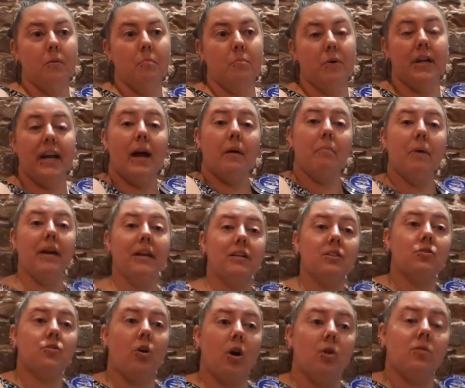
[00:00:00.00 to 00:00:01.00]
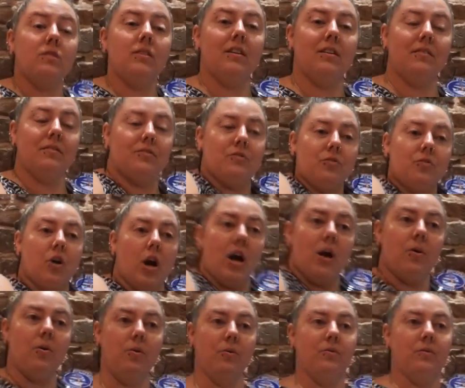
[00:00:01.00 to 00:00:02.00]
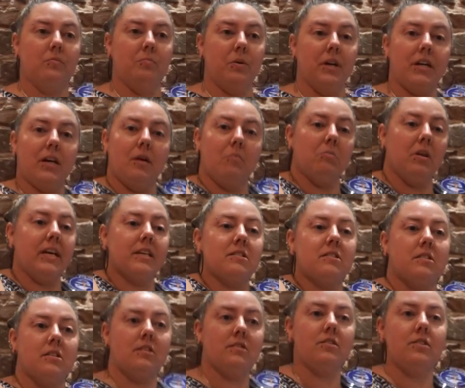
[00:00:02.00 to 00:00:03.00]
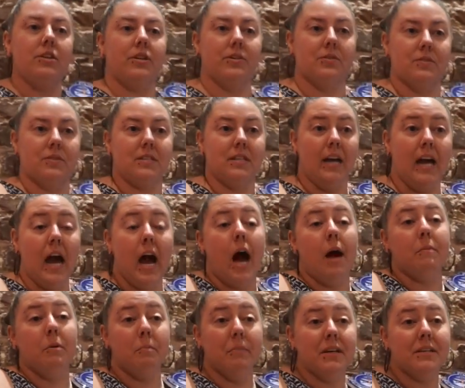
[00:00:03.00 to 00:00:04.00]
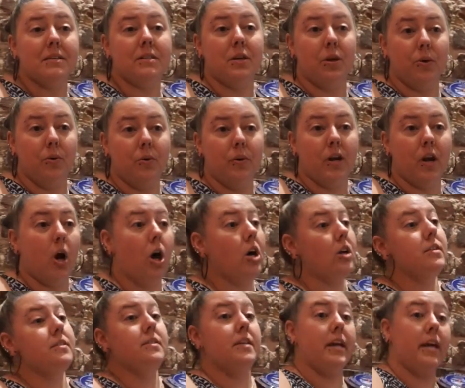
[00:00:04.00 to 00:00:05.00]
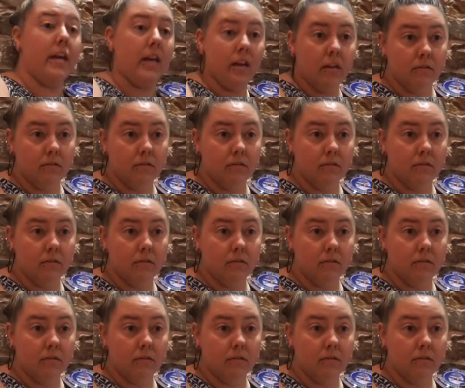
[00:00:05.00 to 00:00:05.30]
But that made us grow, become like sisters. I'm gonna miss you and all the team.